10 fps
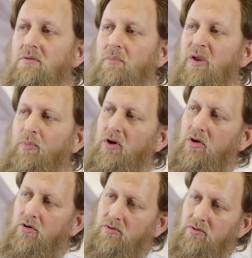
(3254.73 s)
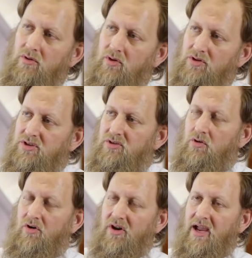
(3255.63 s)
people who looked at the
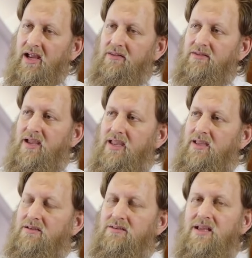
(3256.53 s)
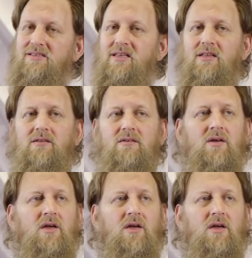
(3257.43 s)
Quran, they said